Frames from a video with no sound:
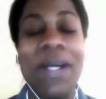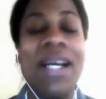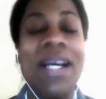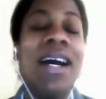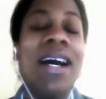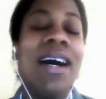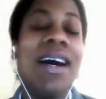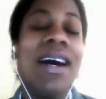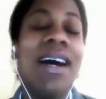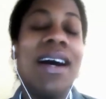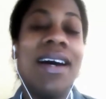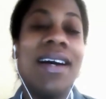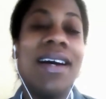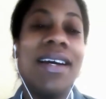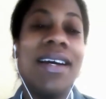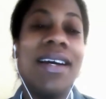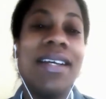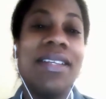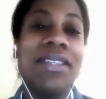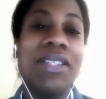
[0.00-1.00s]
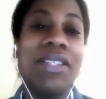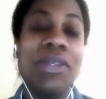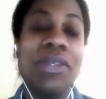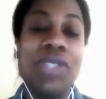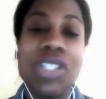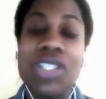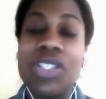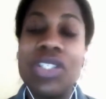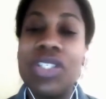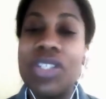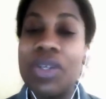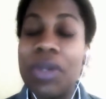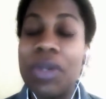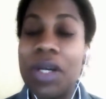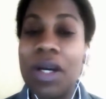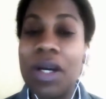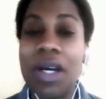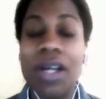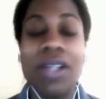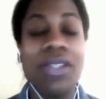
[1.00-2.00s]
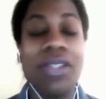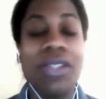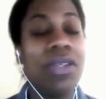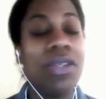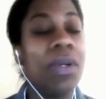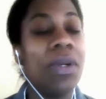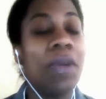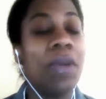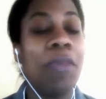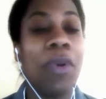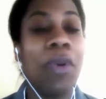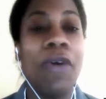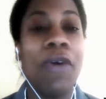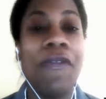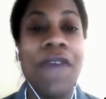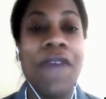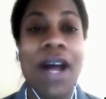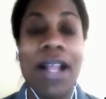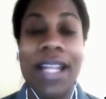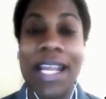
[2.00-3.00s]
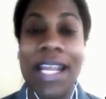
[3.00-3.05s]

So just do a profile.